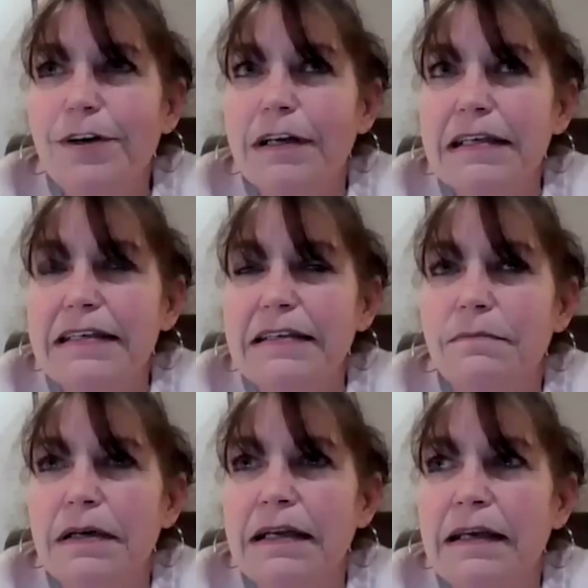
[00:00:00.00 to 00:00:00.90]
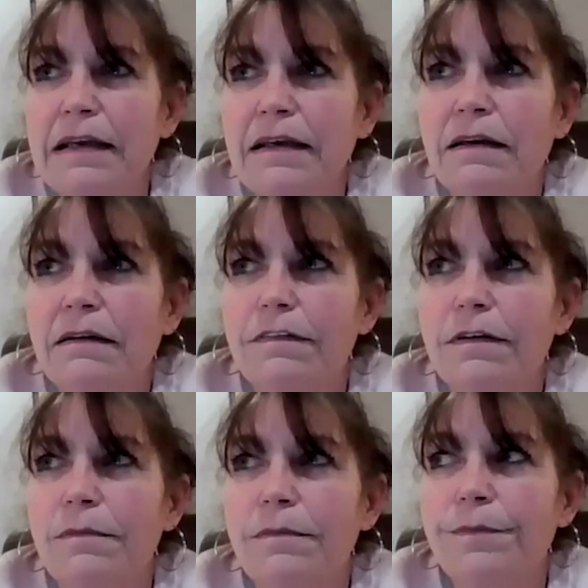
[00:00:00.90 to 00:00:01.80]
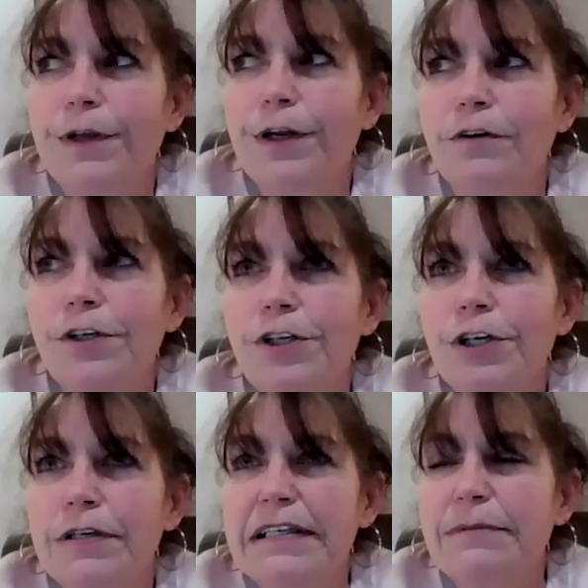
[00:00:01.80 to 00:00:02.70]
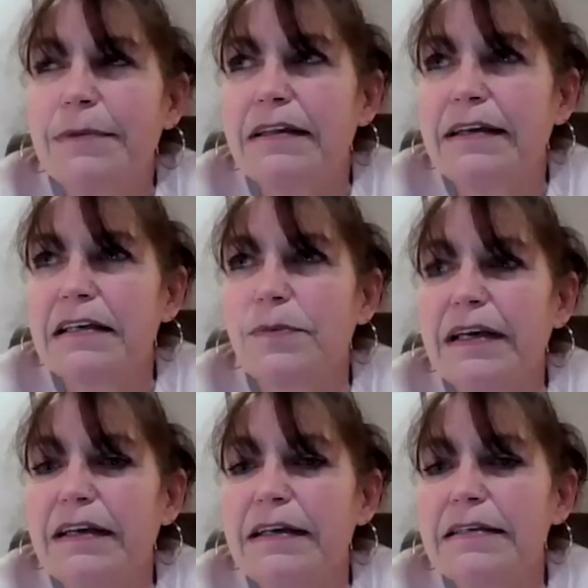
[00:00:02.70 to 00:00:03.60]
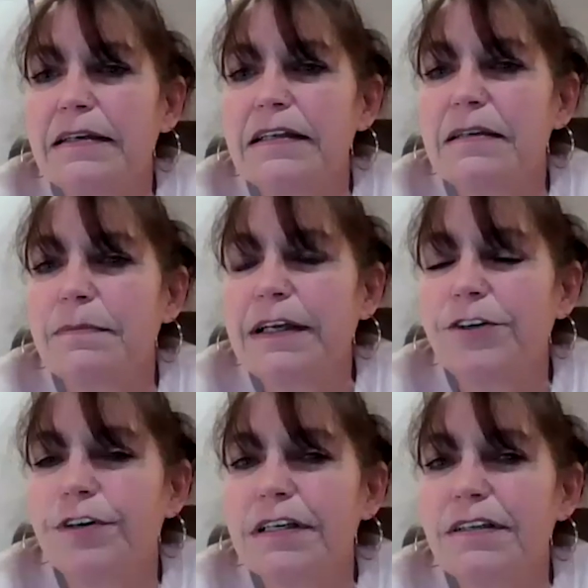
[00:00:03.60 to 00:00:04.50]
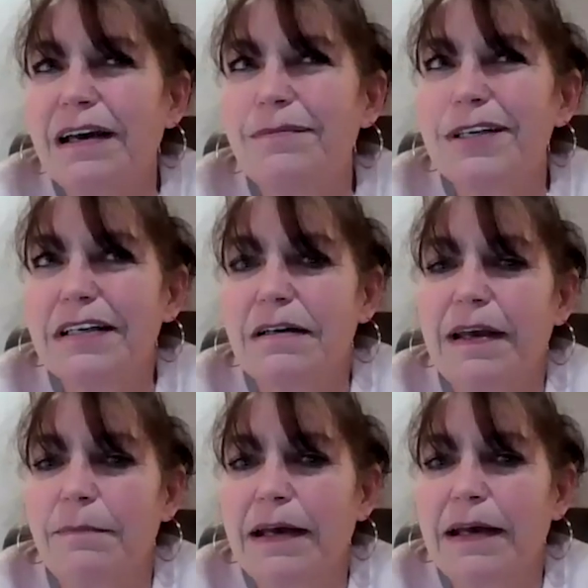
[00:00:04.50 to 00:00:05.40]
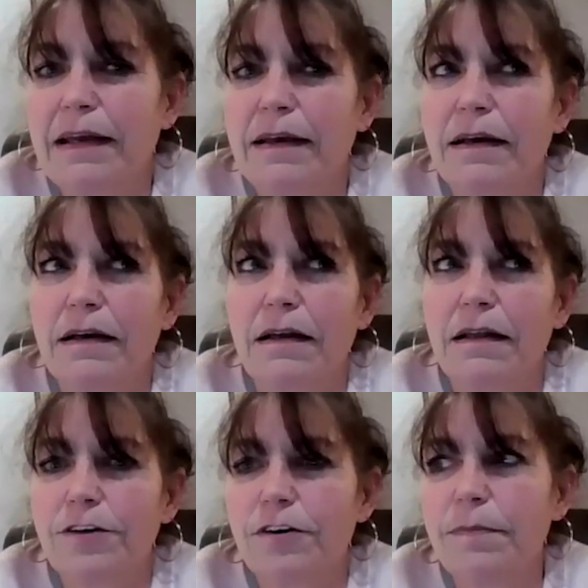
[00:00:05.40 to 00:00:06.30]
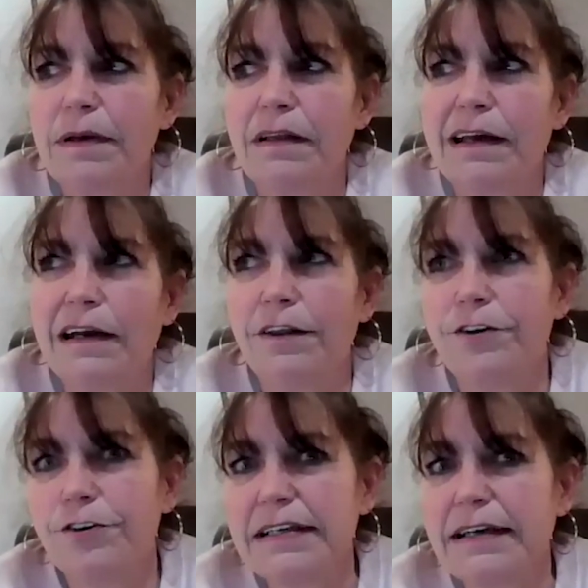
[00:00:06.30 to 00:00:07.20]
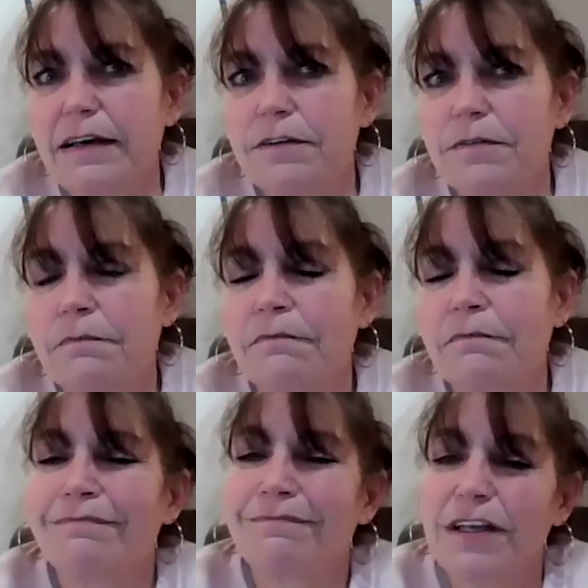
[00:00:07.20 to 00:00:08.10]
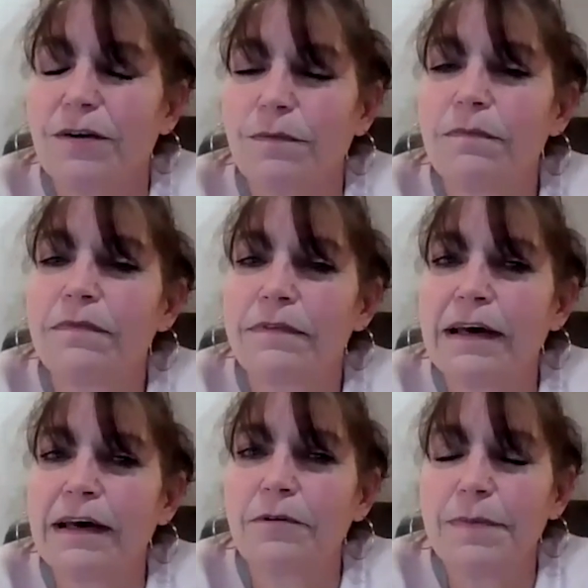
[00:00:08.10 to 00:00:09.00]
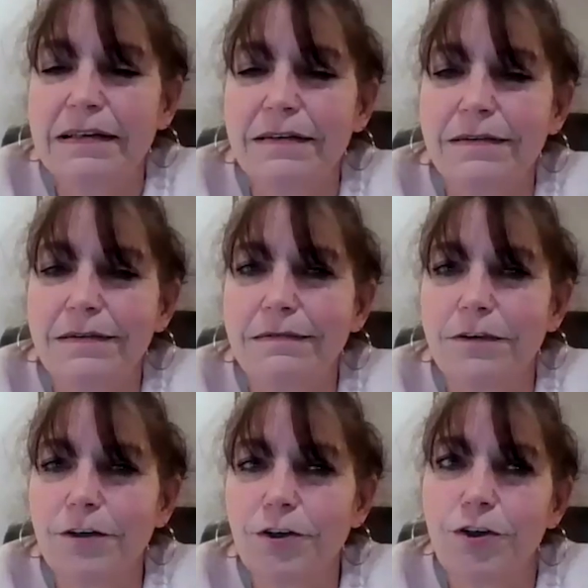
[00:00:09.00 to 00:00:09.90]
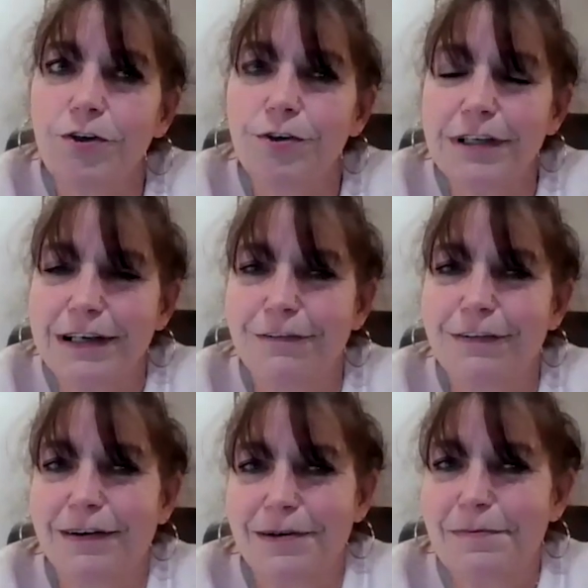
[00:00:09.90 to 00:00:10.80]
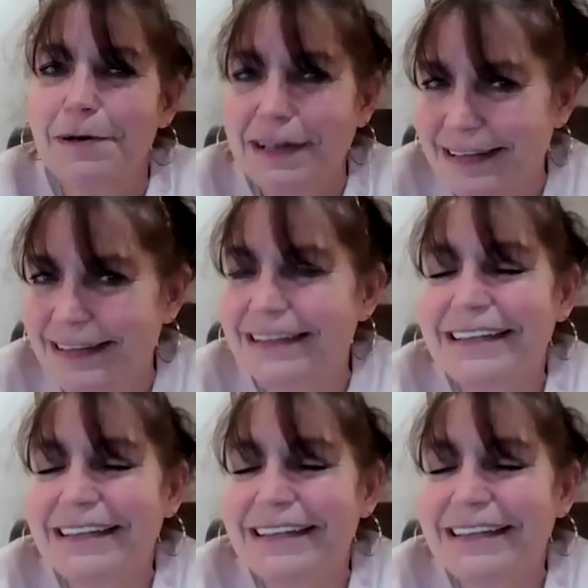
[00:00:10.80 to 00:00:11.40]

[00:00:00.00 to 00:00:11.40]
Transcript: be earning some money from, Joe Smith next week, and he's got this money in trust. So I'm just going to pay my electric bill out of the trust account. That would be hugely frowned upon.